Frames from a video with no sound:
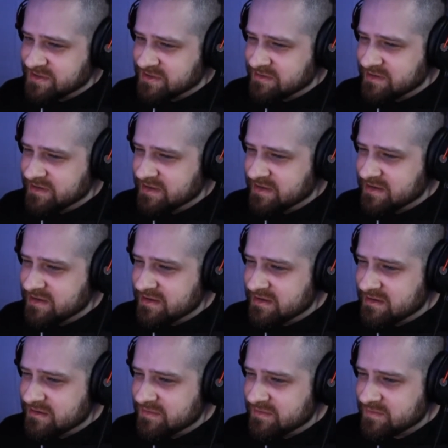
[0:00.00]
I
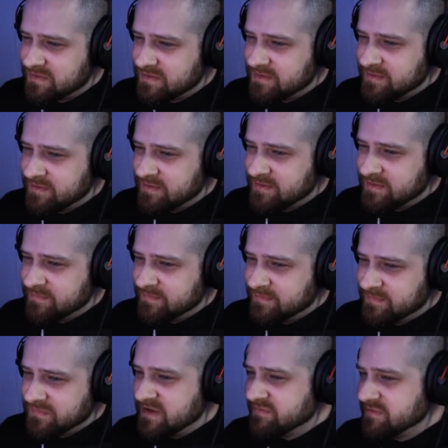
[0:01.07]
have
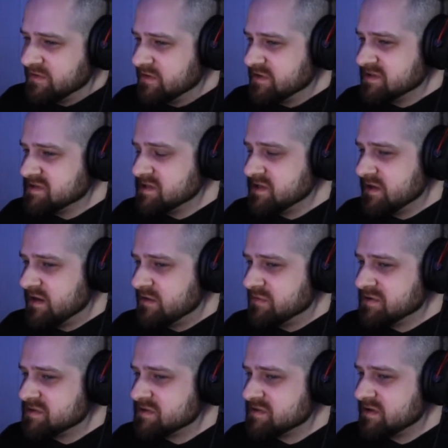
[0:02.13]
510
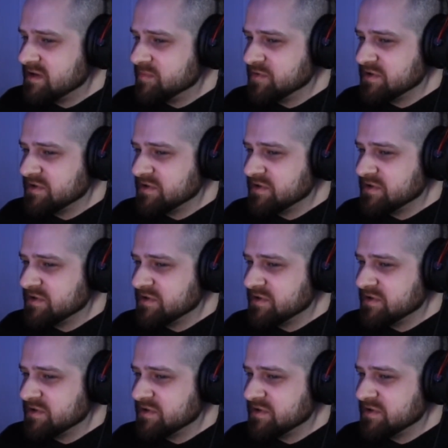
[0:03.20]
hours I put into